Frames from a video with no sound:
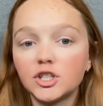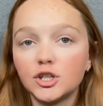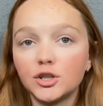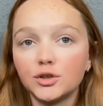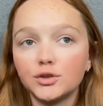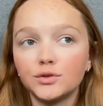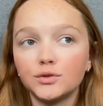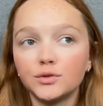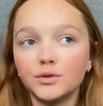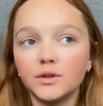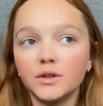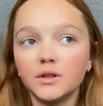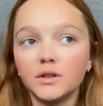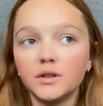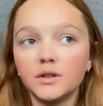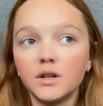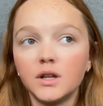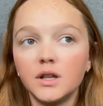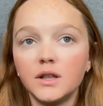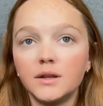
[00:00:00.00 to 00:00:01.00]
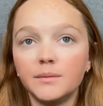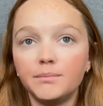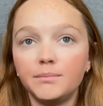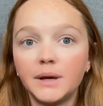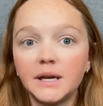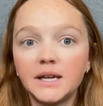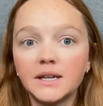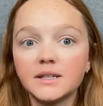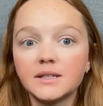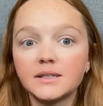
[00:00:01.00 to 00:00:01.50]
too, the
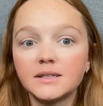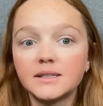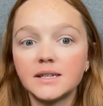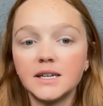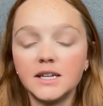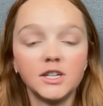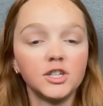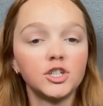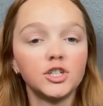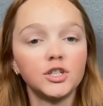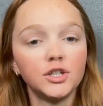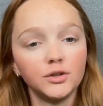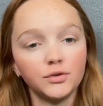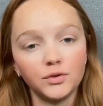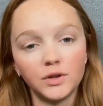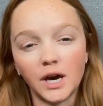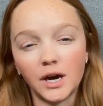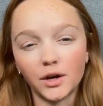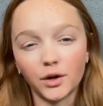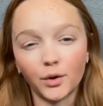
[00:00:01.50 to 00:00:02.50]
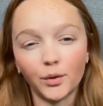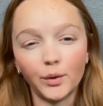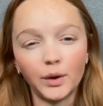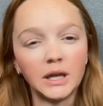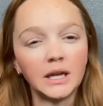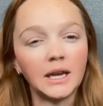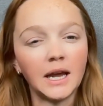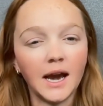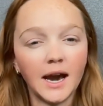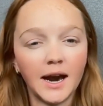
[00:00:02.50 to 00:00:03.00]
biggest issue that
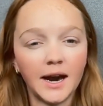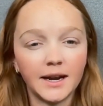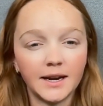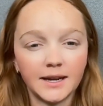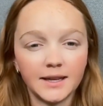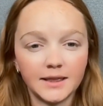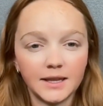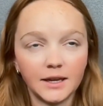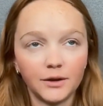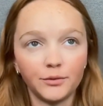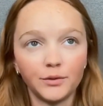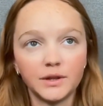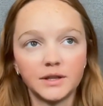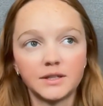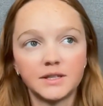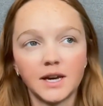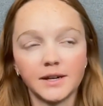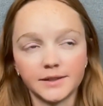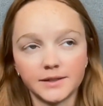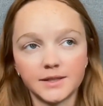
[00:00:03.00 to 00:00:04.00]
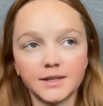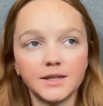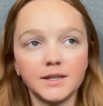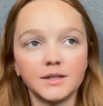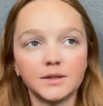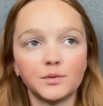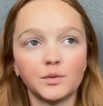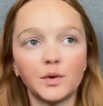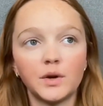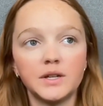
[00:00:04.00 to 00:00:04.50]
Quinn had, I think, with
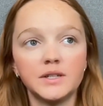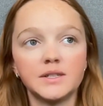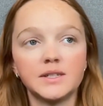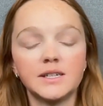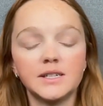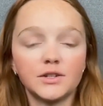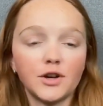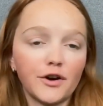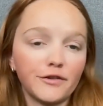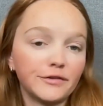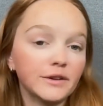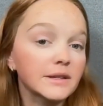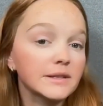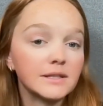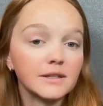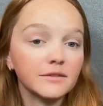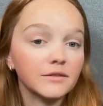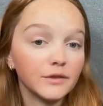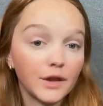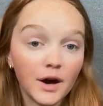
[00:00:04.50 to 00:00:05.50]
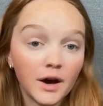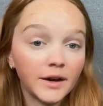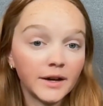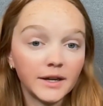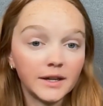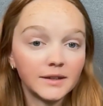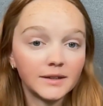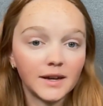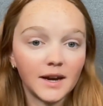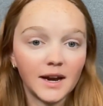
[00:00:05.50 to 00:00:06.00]
Texas was his offensive
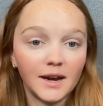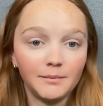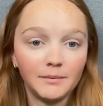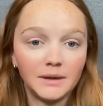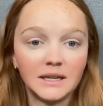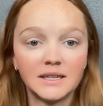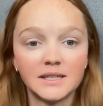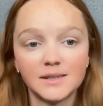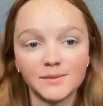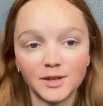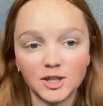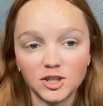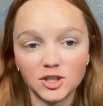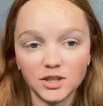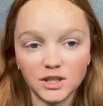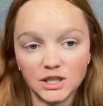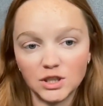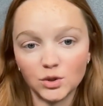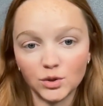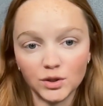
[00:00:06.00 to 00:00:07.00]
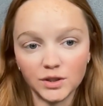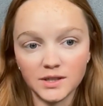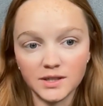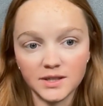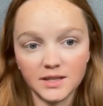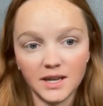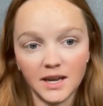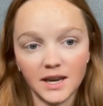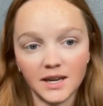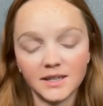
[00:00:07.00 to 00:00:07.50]
line. I mean, especially towards
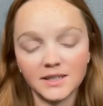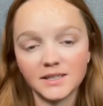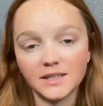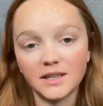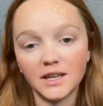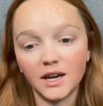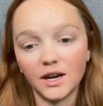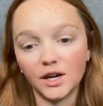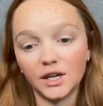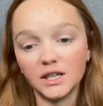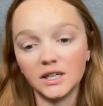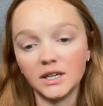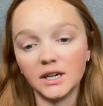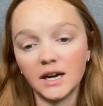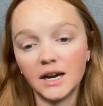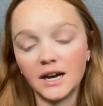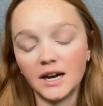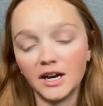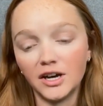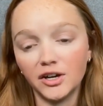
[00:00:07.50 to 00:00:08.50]
the end there,